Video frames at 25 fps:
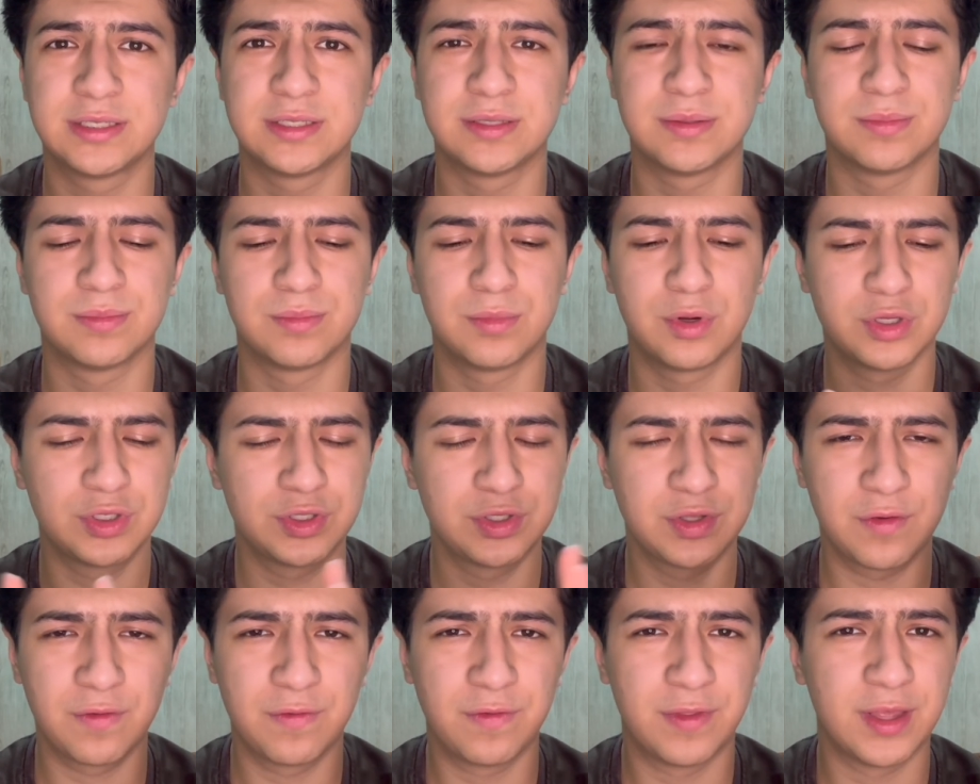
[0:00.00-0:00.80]
Most
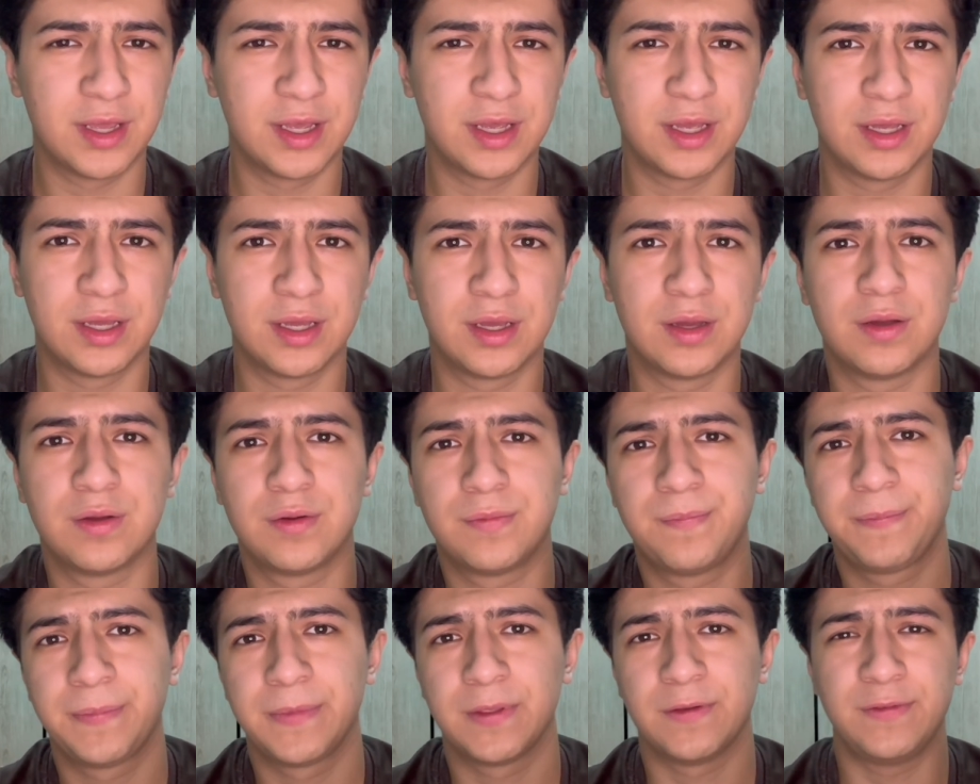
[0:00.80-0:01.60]
of the
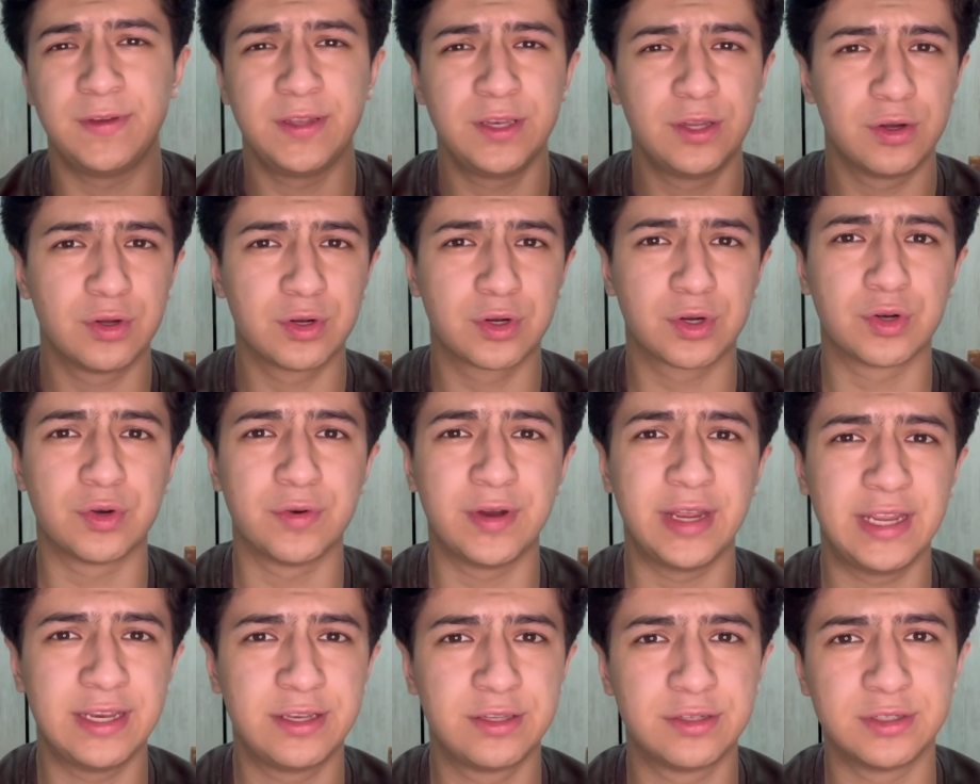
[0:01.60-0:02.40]
video
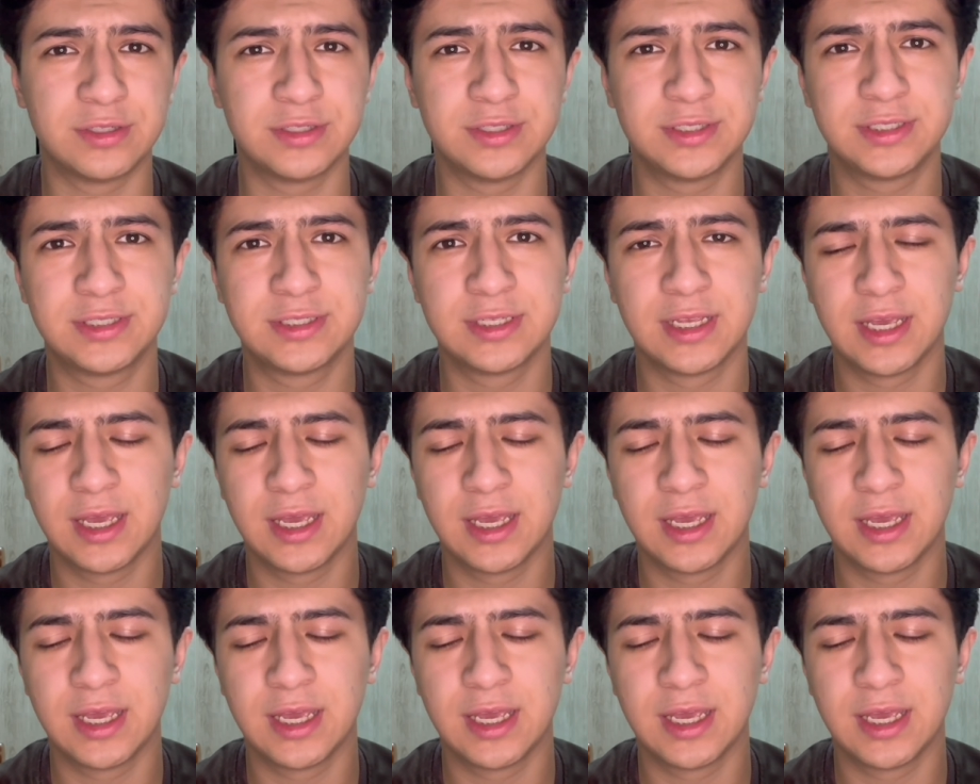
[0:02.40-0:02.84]
creators